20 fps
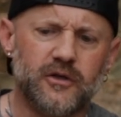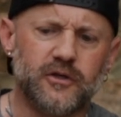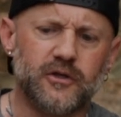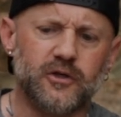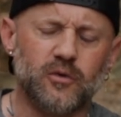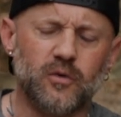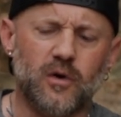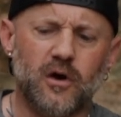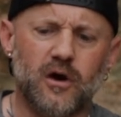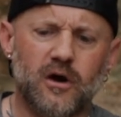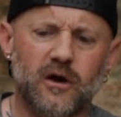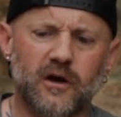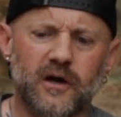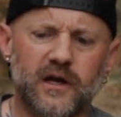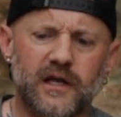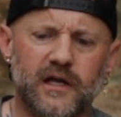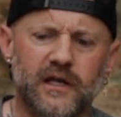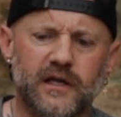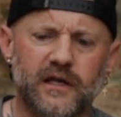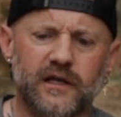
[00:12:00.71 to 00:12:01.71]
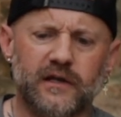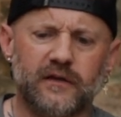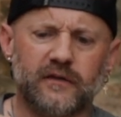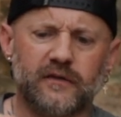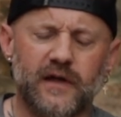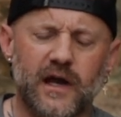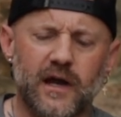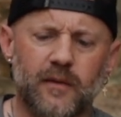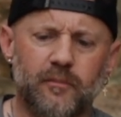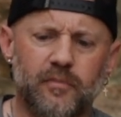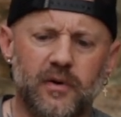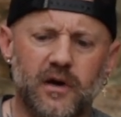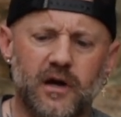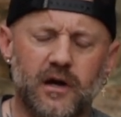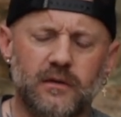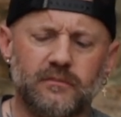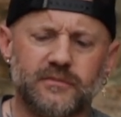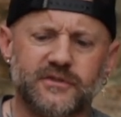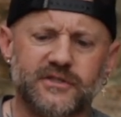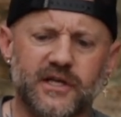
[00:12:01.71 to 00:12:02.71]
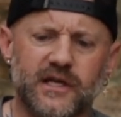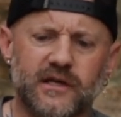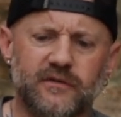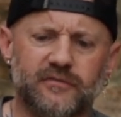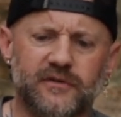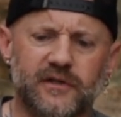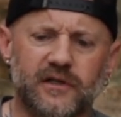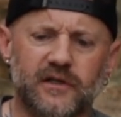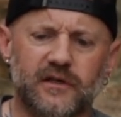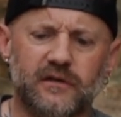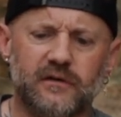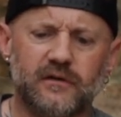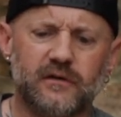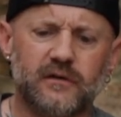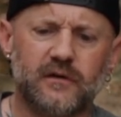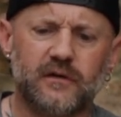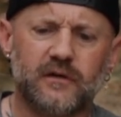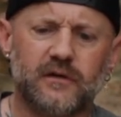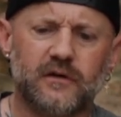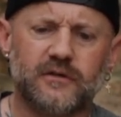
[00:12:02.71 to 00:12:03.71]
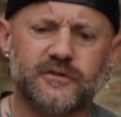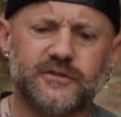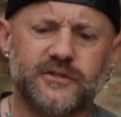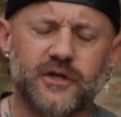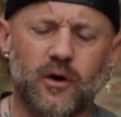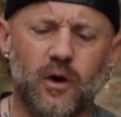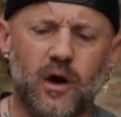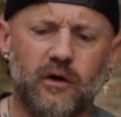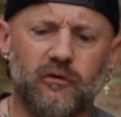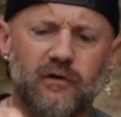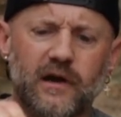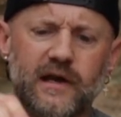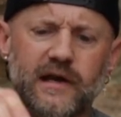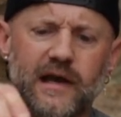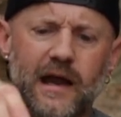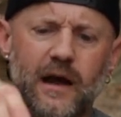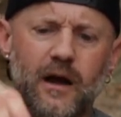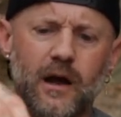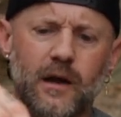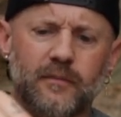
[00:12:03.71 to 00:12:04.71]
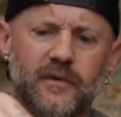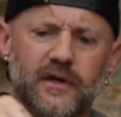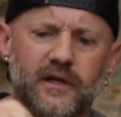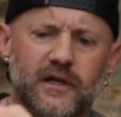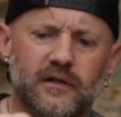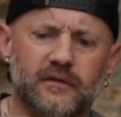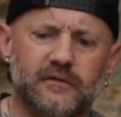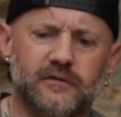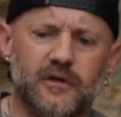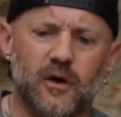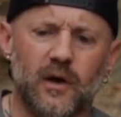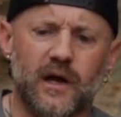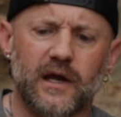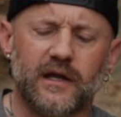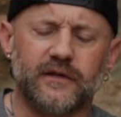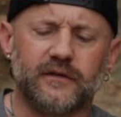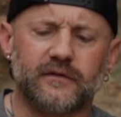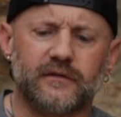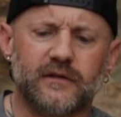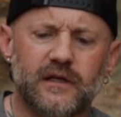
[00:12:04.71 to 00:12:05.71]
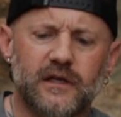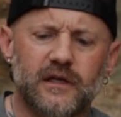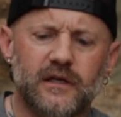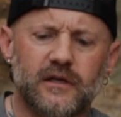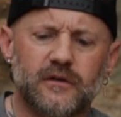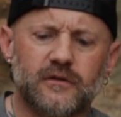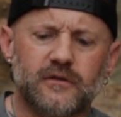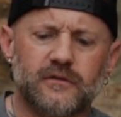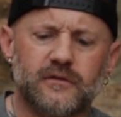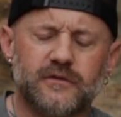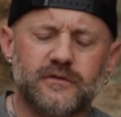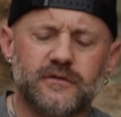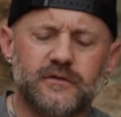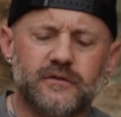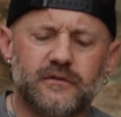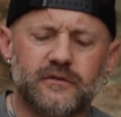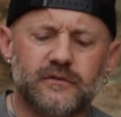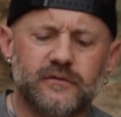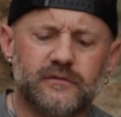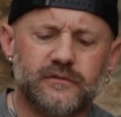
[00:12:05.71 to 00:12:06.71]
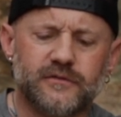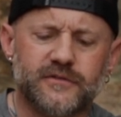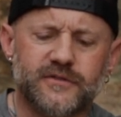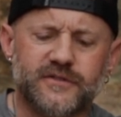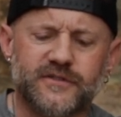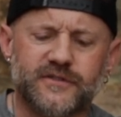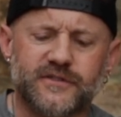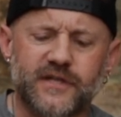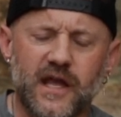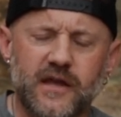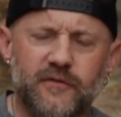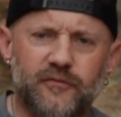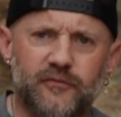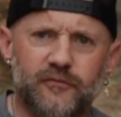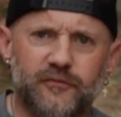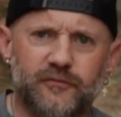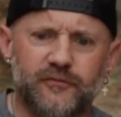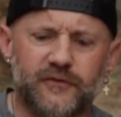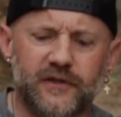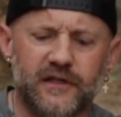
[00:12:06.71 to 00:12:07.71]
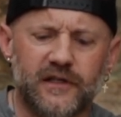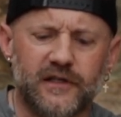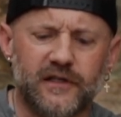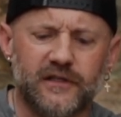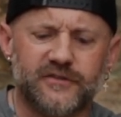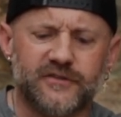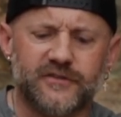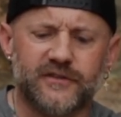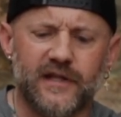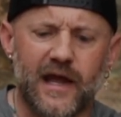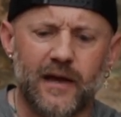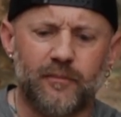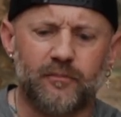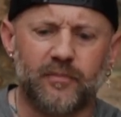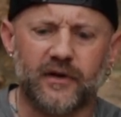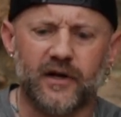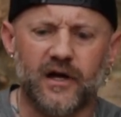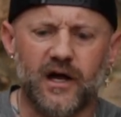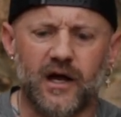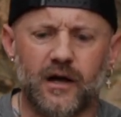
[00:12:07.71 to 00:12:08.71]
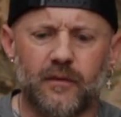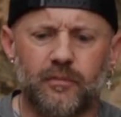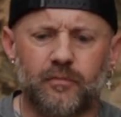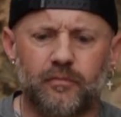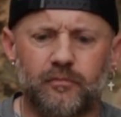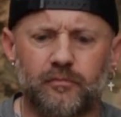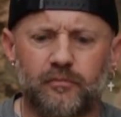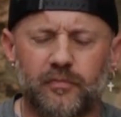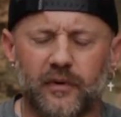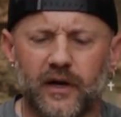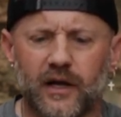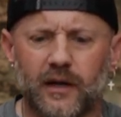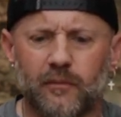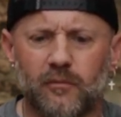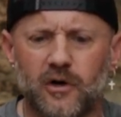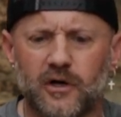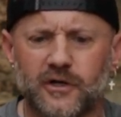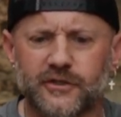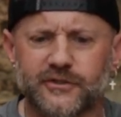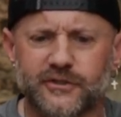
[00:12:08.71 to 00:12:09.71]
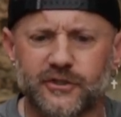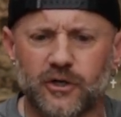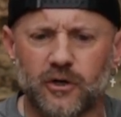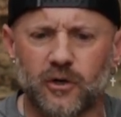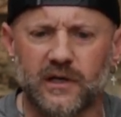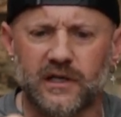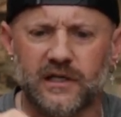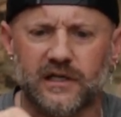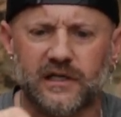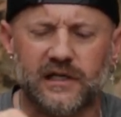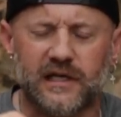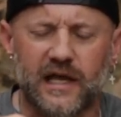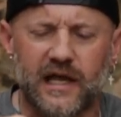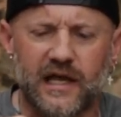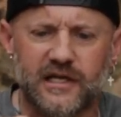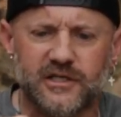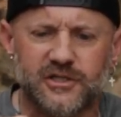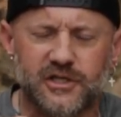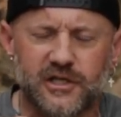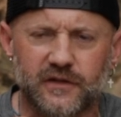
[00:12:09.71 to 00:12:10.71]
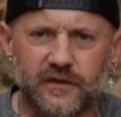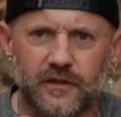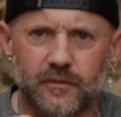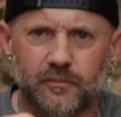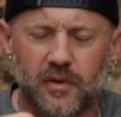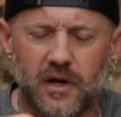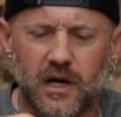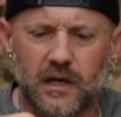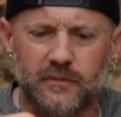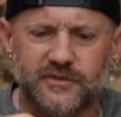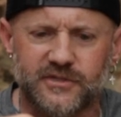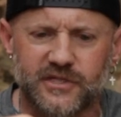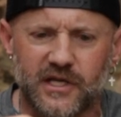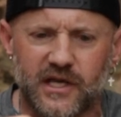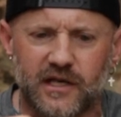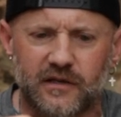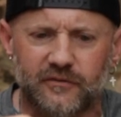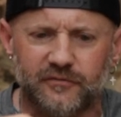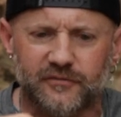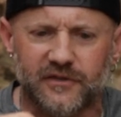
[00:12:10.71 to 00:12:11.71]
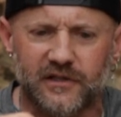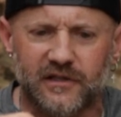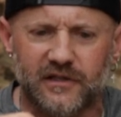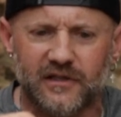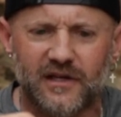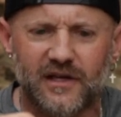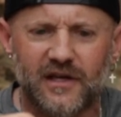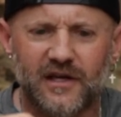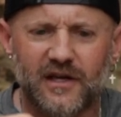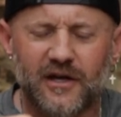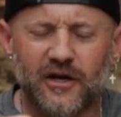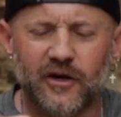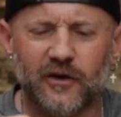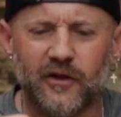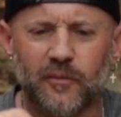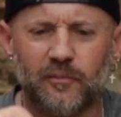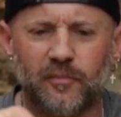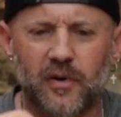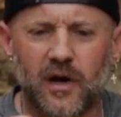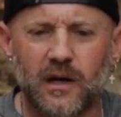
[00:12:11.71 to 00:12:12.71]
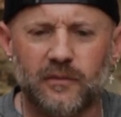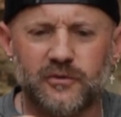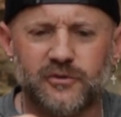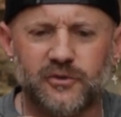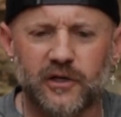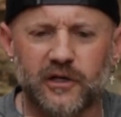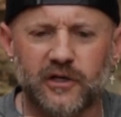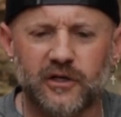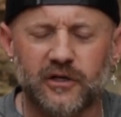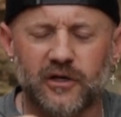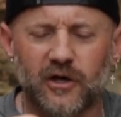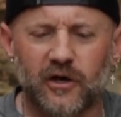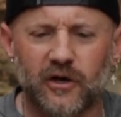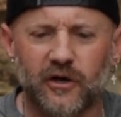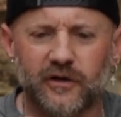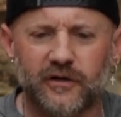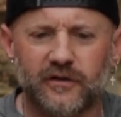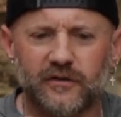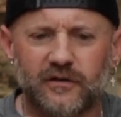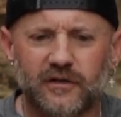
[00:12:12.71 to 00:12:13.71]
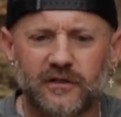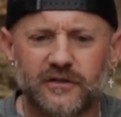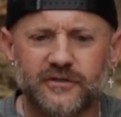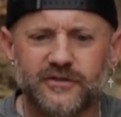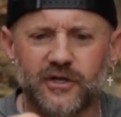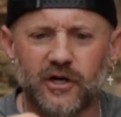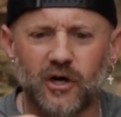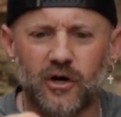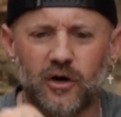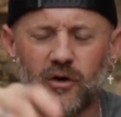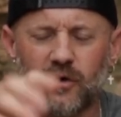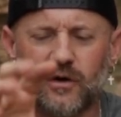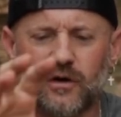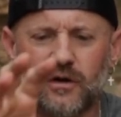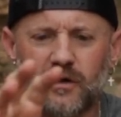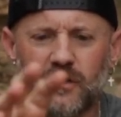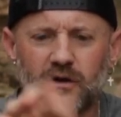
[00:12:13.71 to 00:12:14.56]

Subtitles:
you are hitting that palm safety. So right now I'm gonna go ahead and safety snap it up, but I'm also engaging the palm safety or the palm trigger guard. So